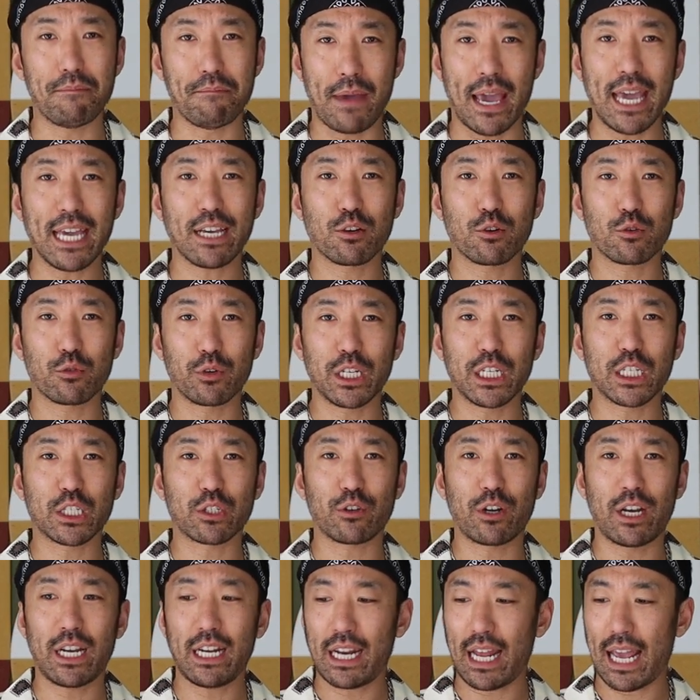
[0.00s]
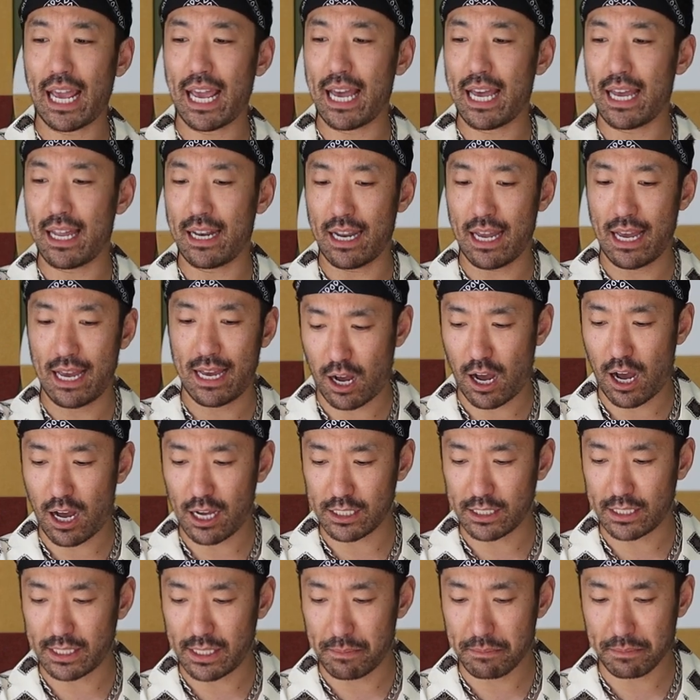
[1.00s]
make or recreate and
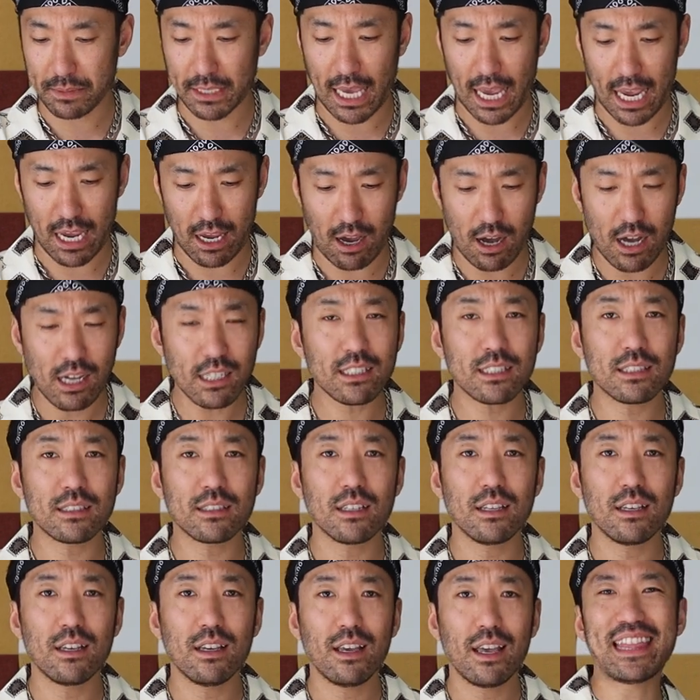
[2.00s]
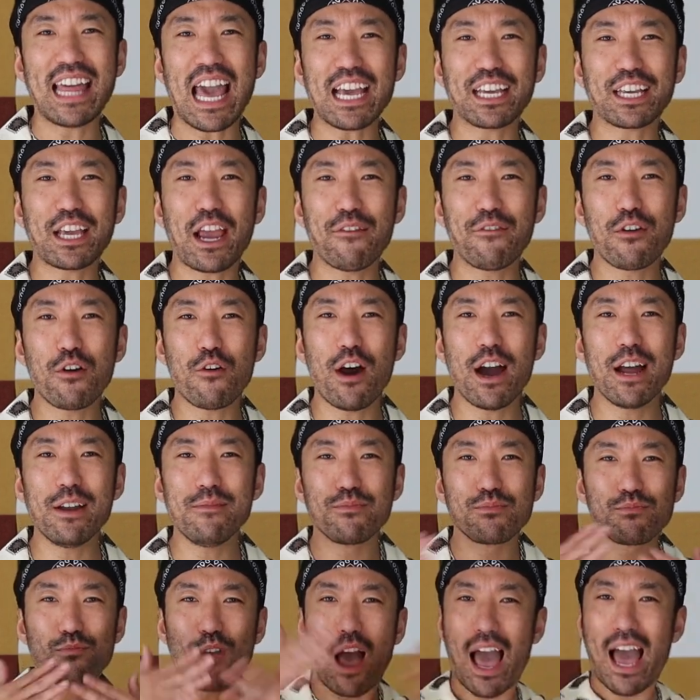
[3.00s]
cause some chaos. Thank you,
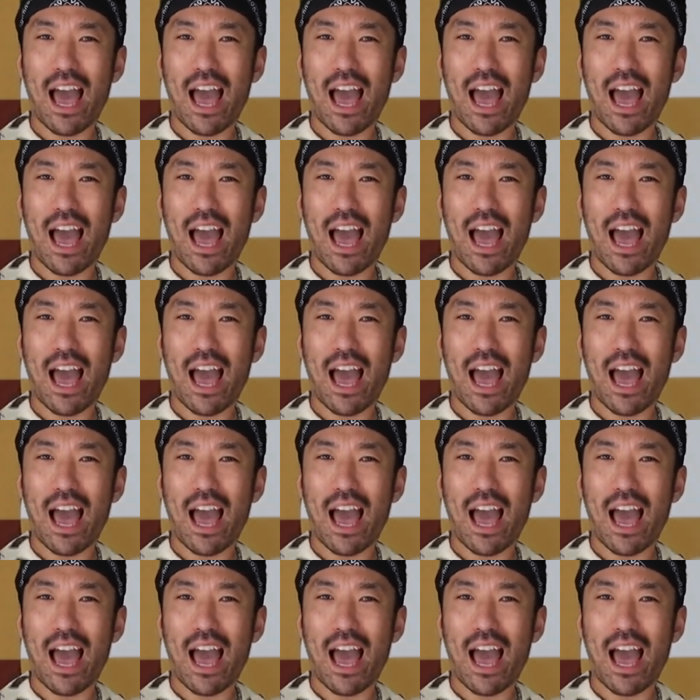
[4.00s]
everyone.